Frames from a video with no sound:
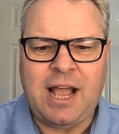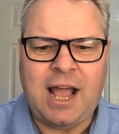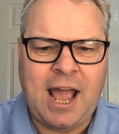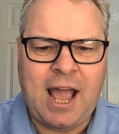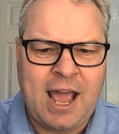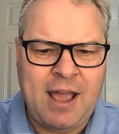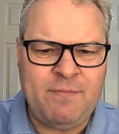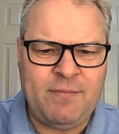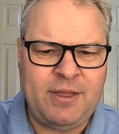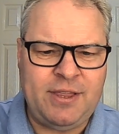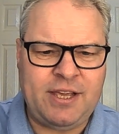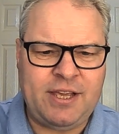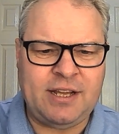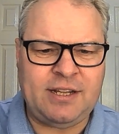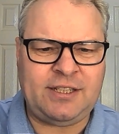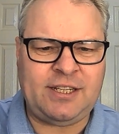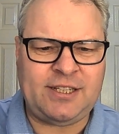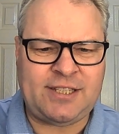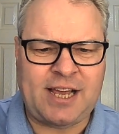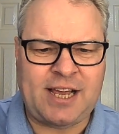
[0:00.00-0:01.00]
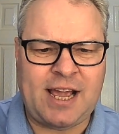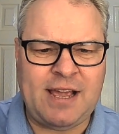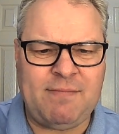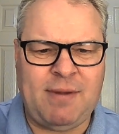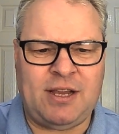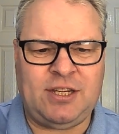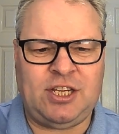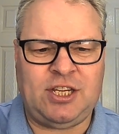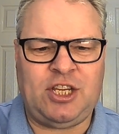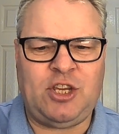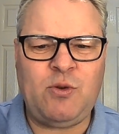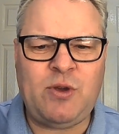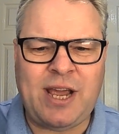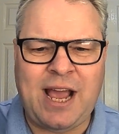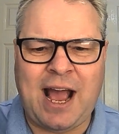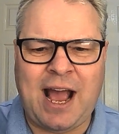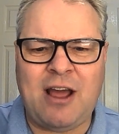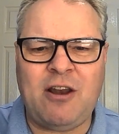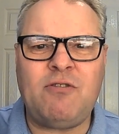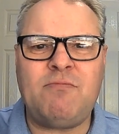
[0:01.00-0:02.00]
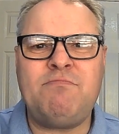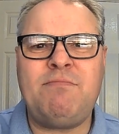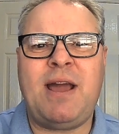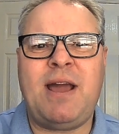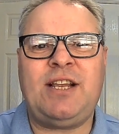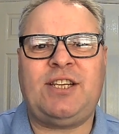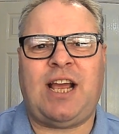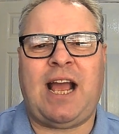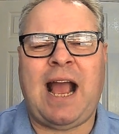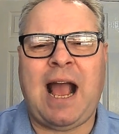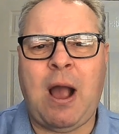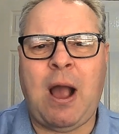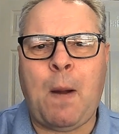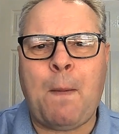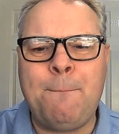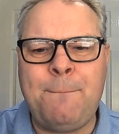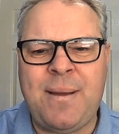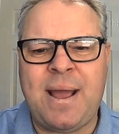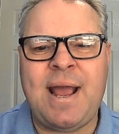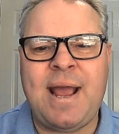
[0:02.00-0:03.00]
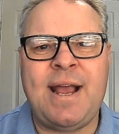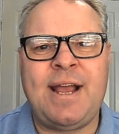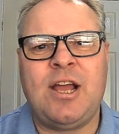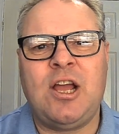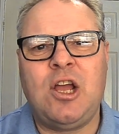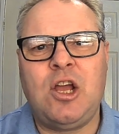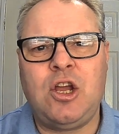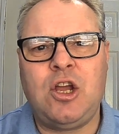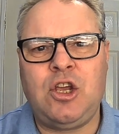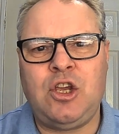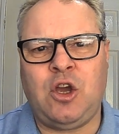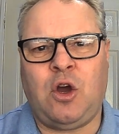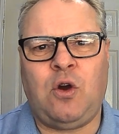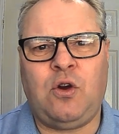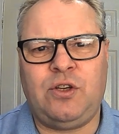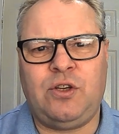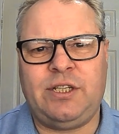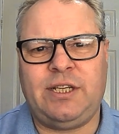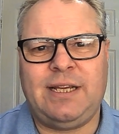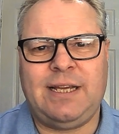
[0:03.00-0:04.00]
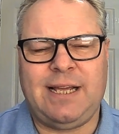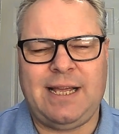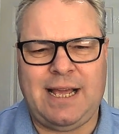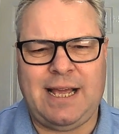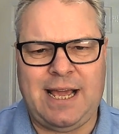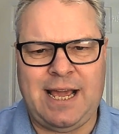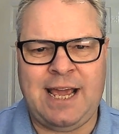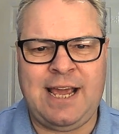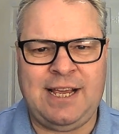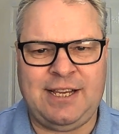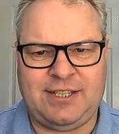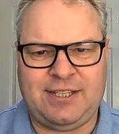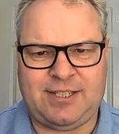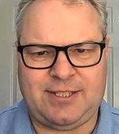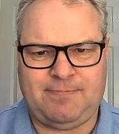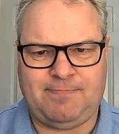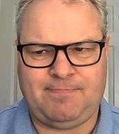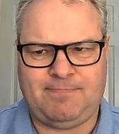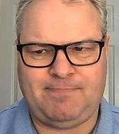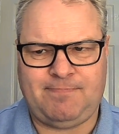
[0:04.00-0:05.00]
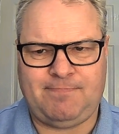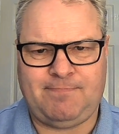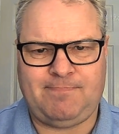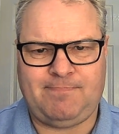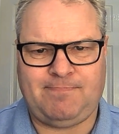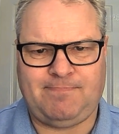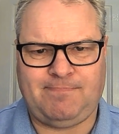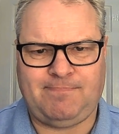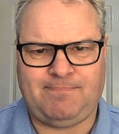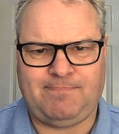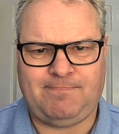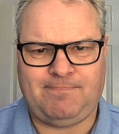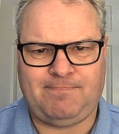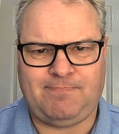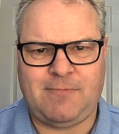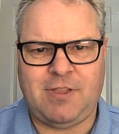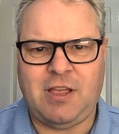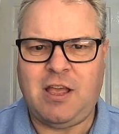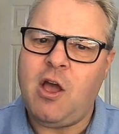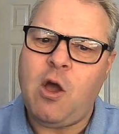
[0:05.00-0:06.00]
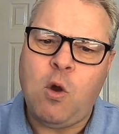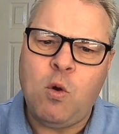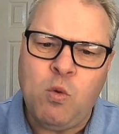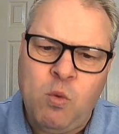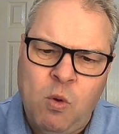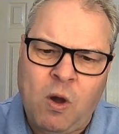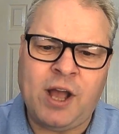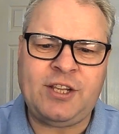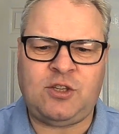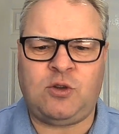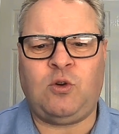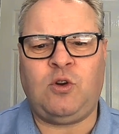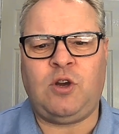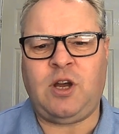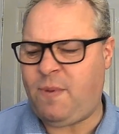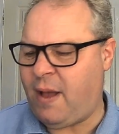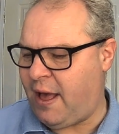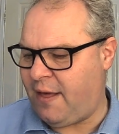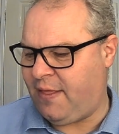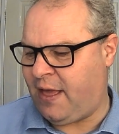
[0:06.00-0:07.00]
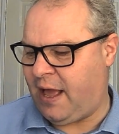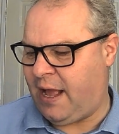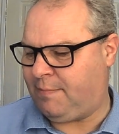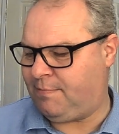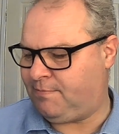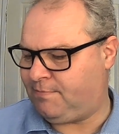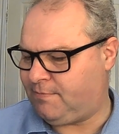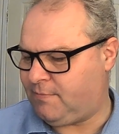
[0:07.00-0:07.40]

Even with your tape measure, you cannot measure how big God is. Why talk about that?